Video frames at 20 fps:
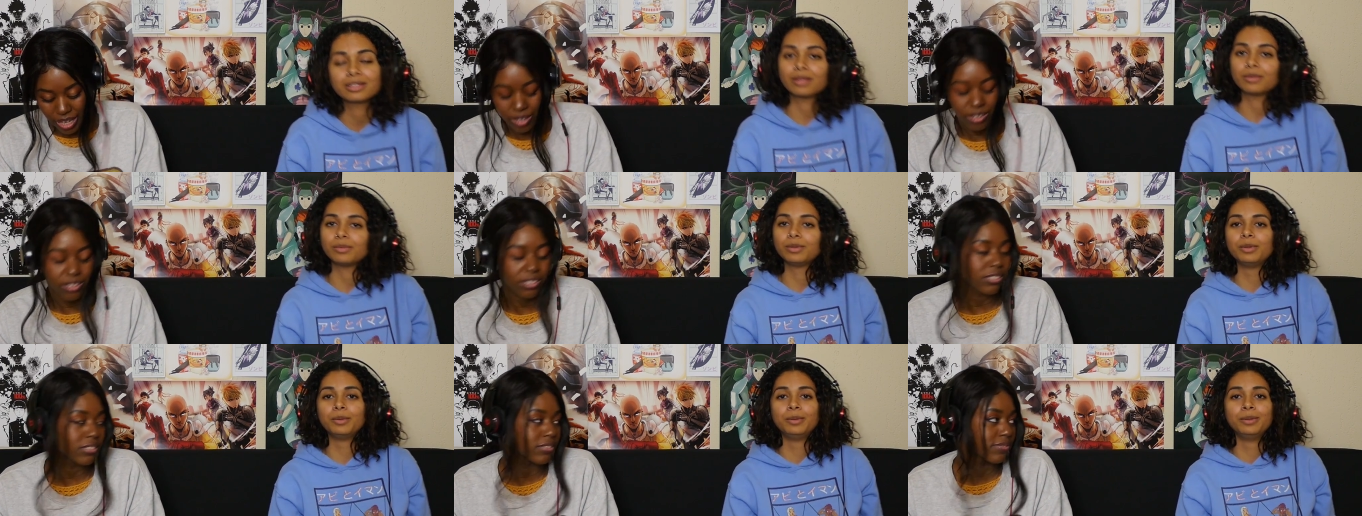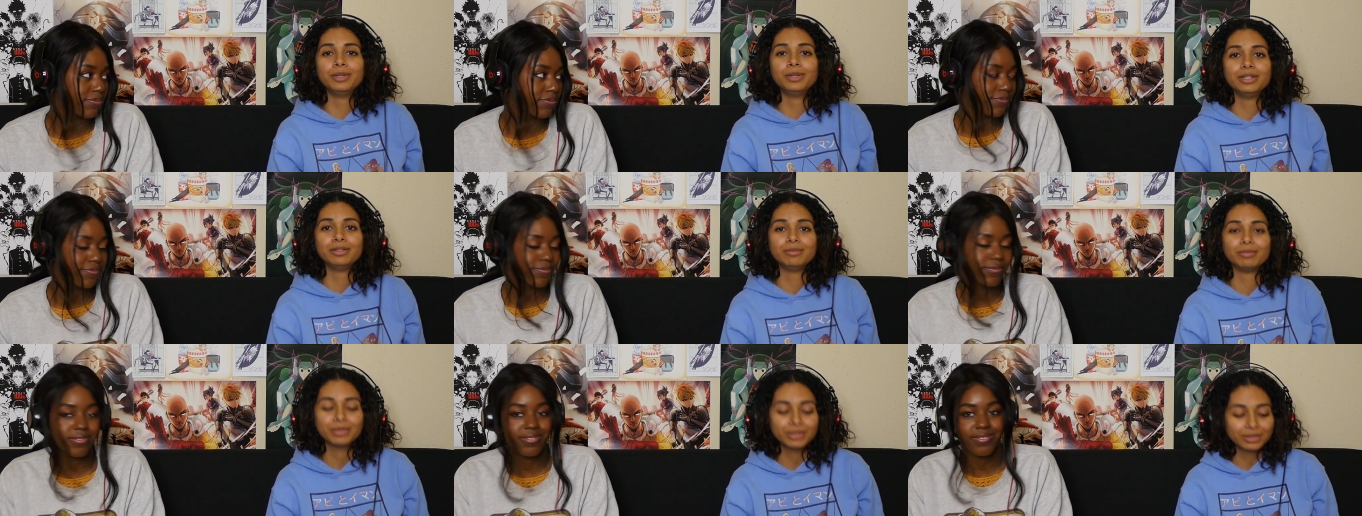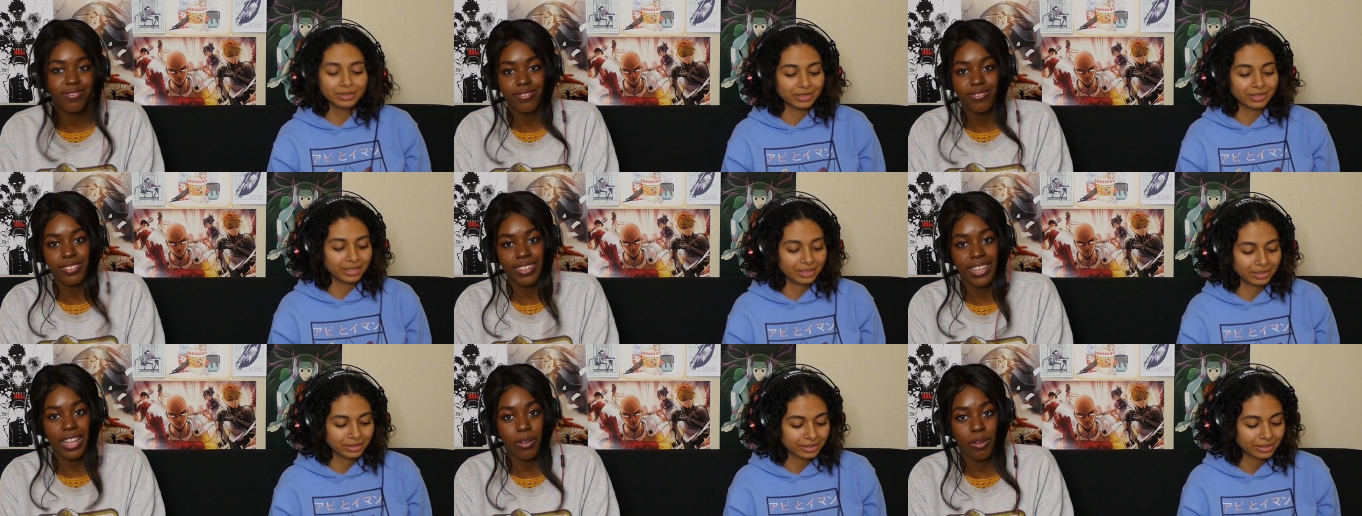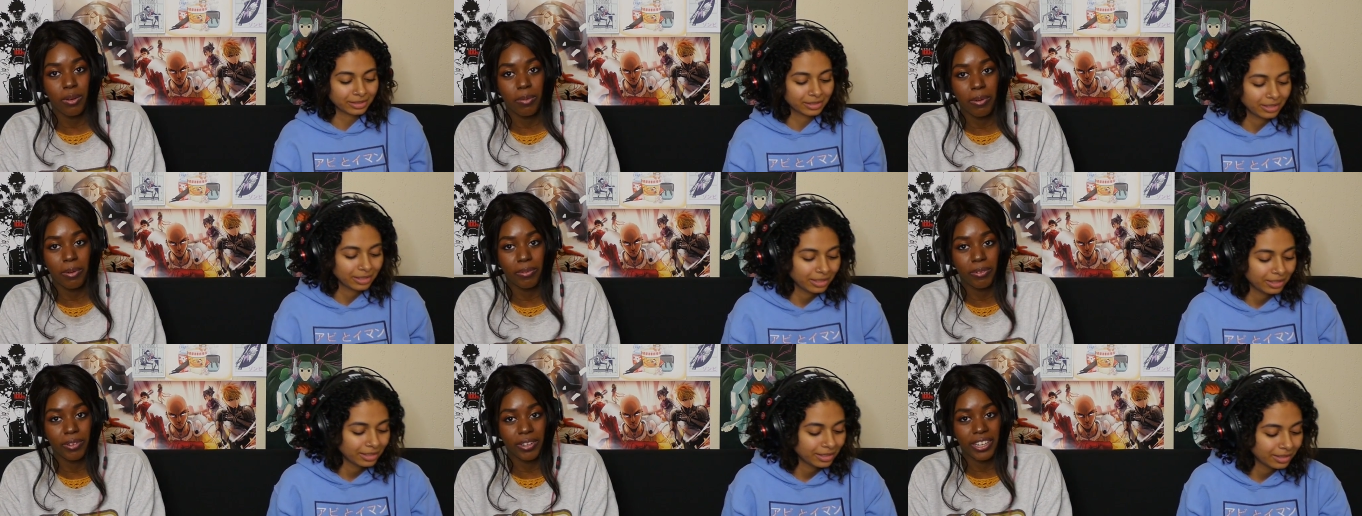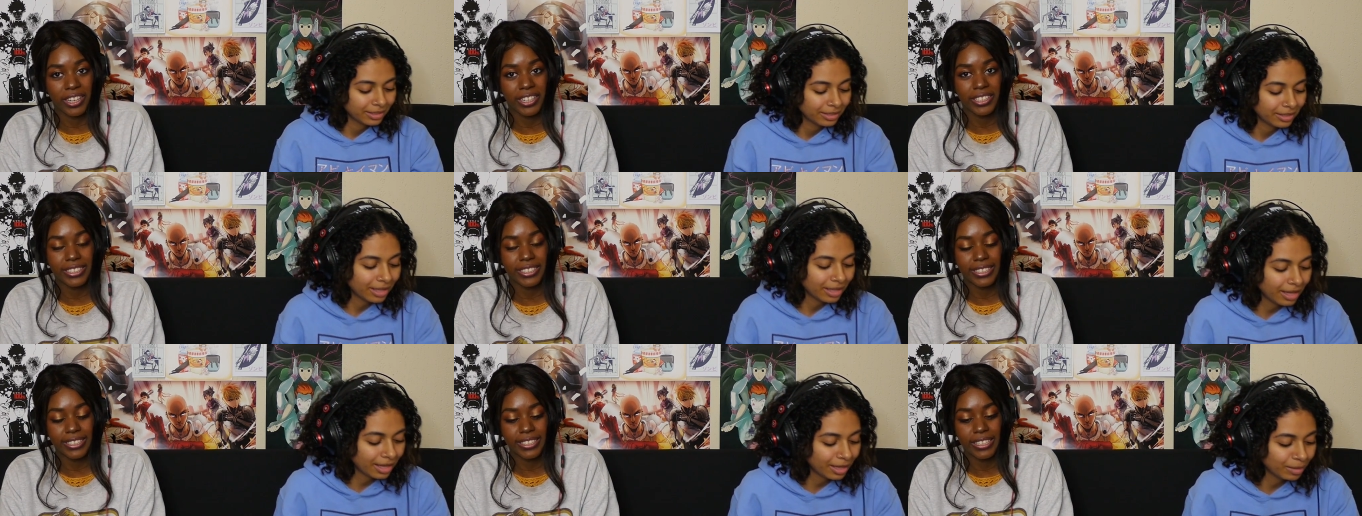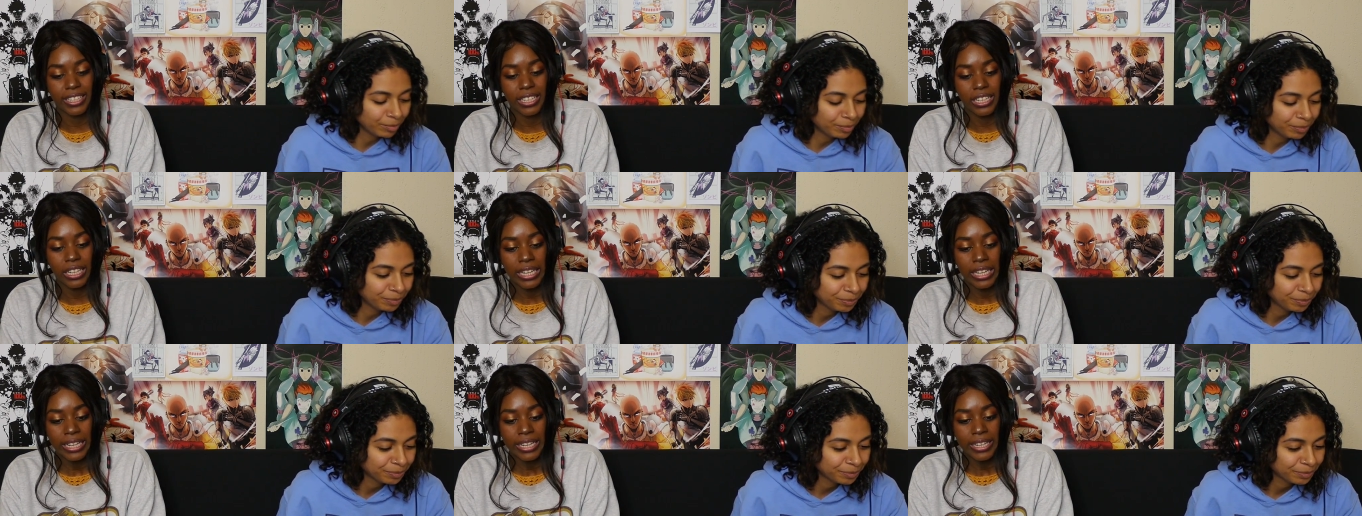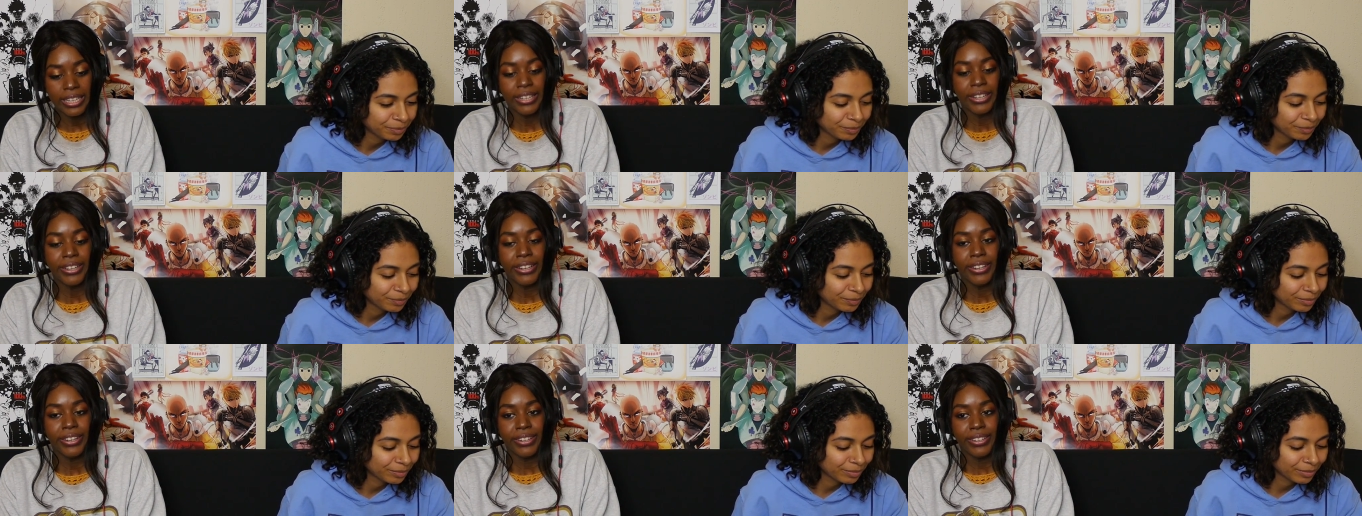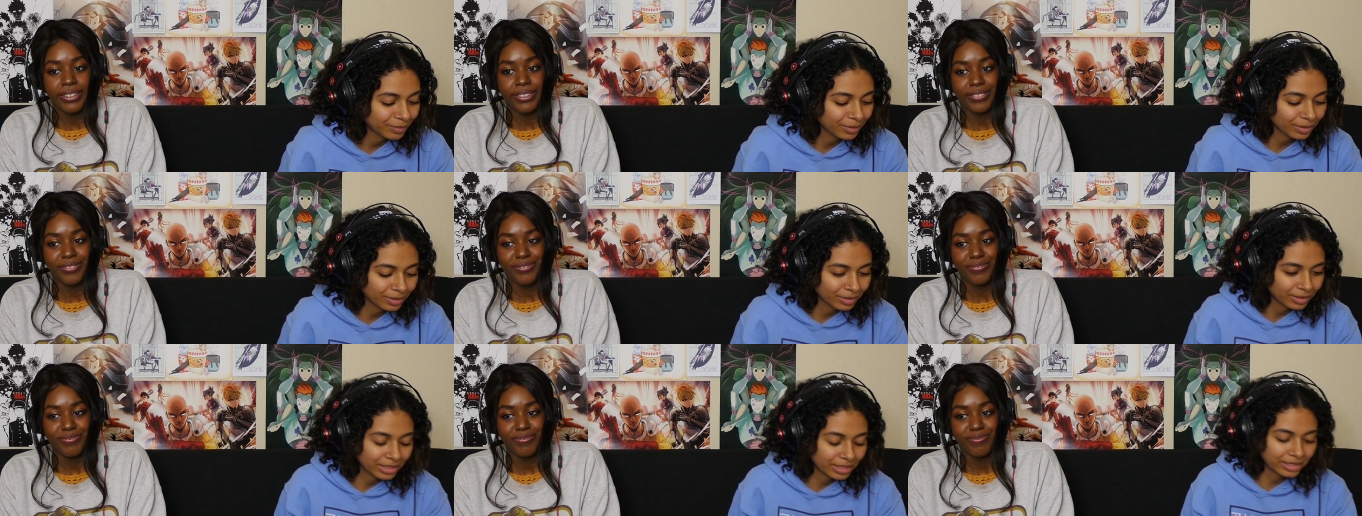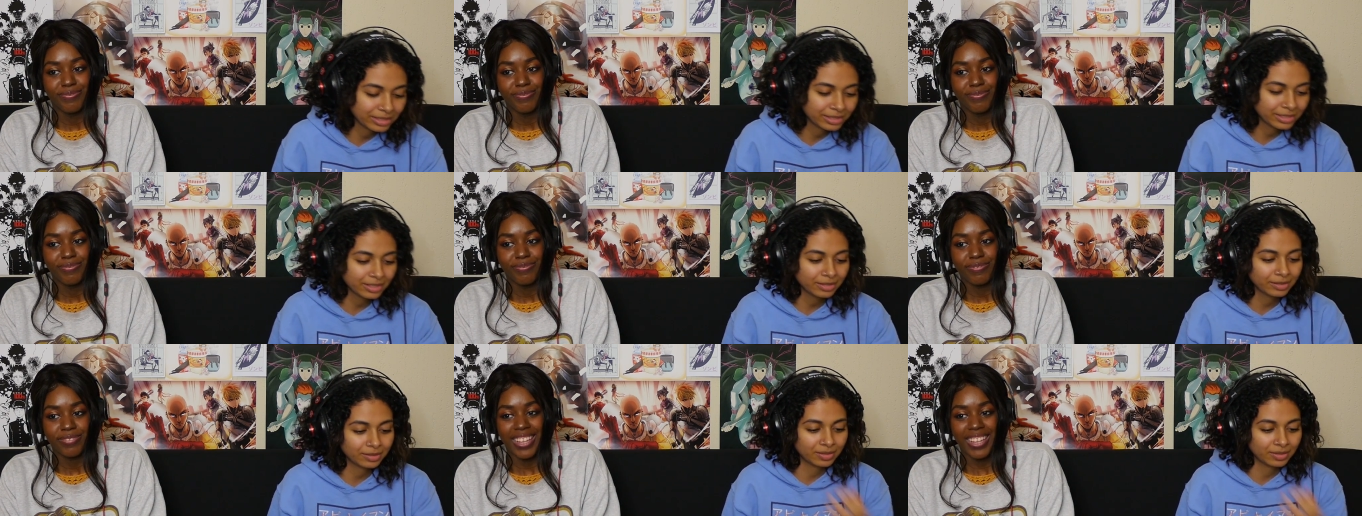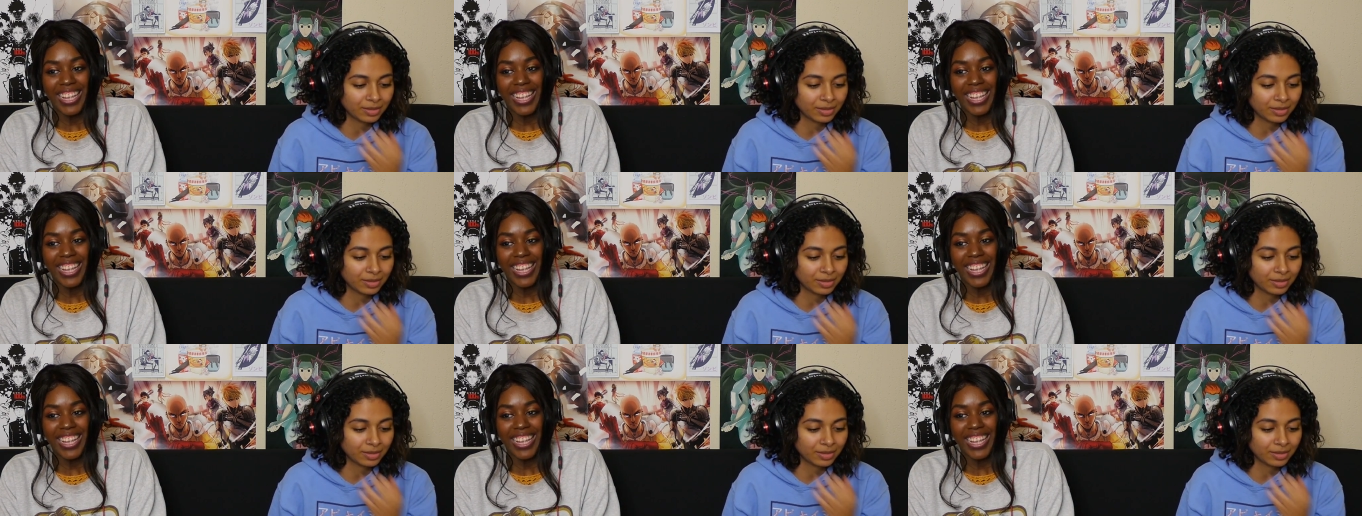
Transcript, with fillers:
Speaker 1: That would have been real nice. Um, that's it.